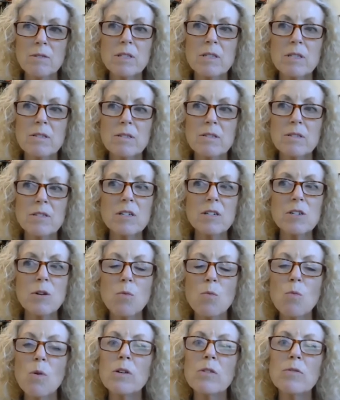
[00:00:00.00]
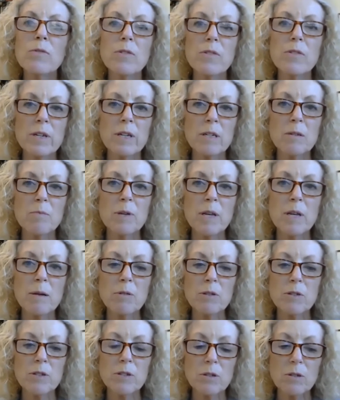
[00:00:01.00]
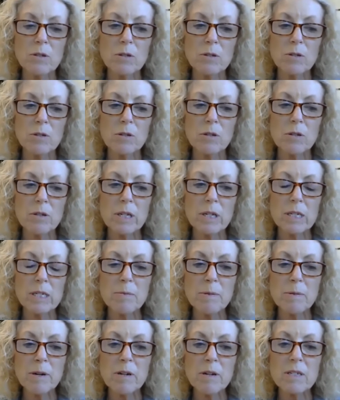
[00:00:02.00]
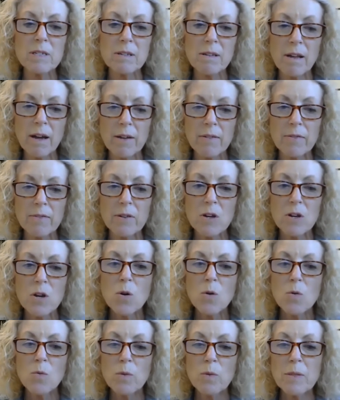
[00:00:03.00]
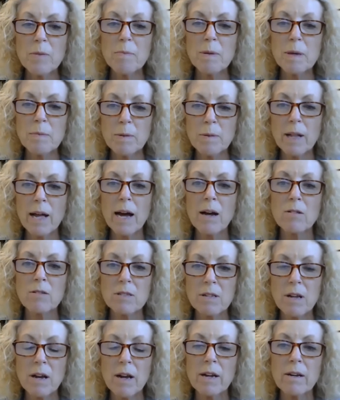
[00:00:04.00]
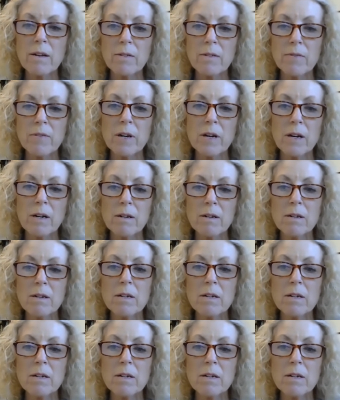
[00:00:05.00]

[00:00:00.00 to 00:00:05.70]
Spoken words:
such a wonderful thing to be able to experience life with people outside of the